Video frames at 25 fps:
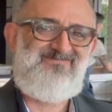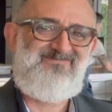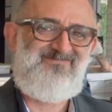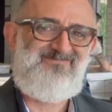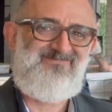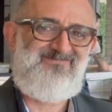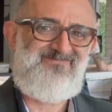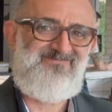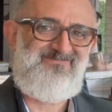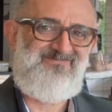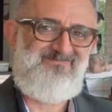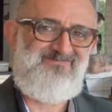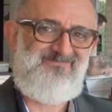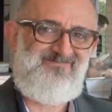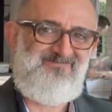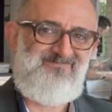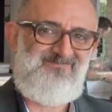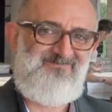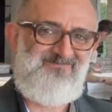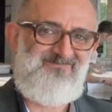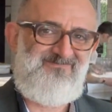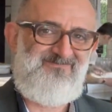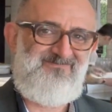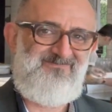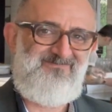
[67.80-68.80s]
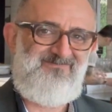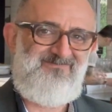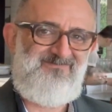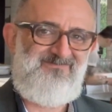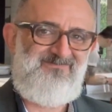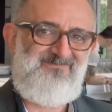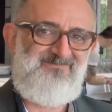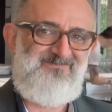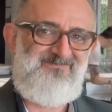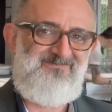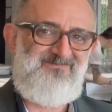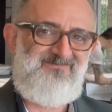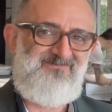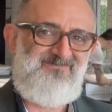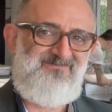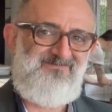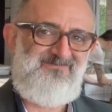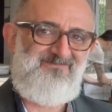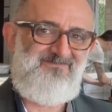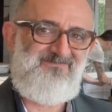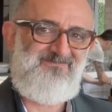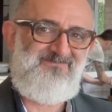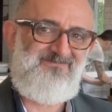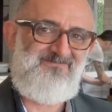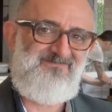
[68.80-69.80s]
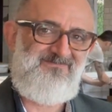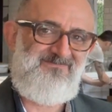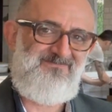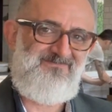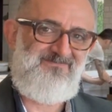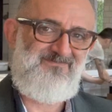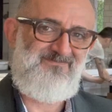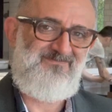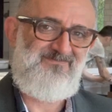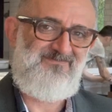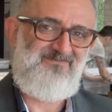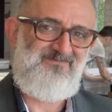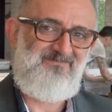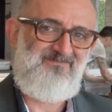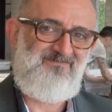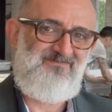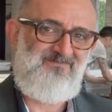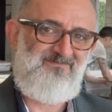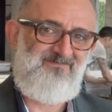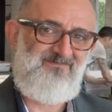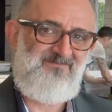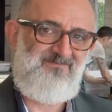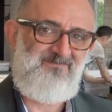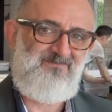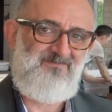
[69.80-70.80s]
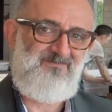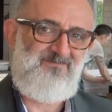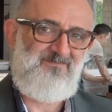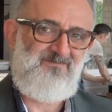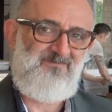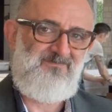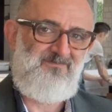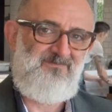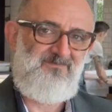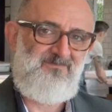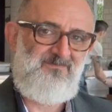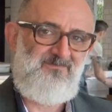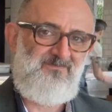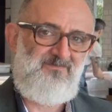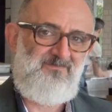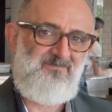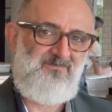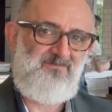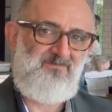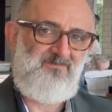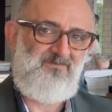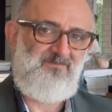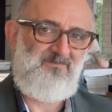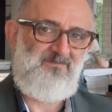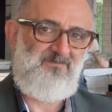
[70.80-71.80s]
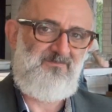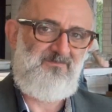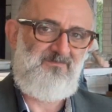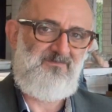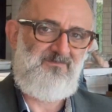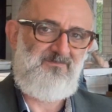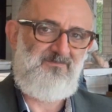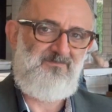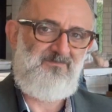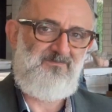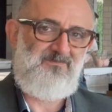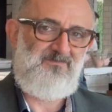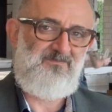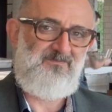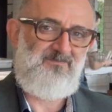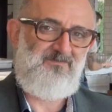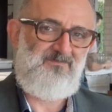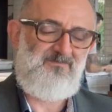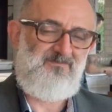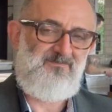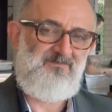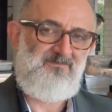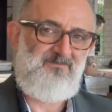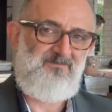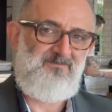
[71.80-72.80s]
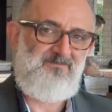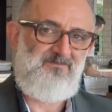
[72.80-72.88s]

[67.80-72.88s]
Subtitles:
[no speech]